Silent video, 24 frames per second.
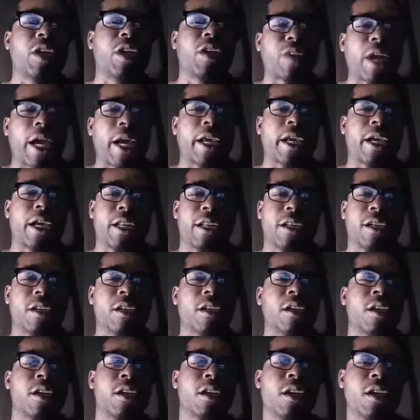if they in the
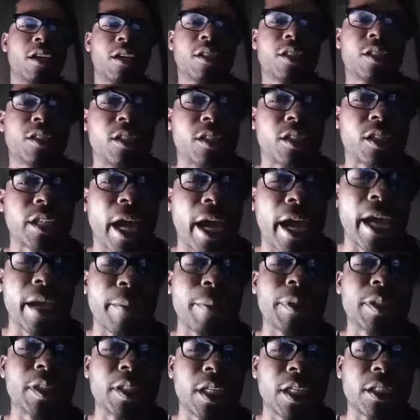same
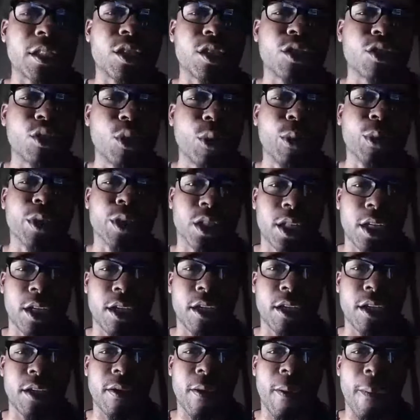position you was
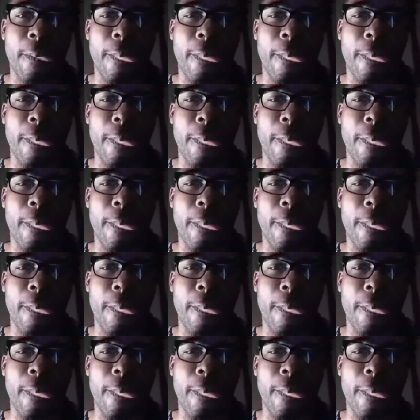in,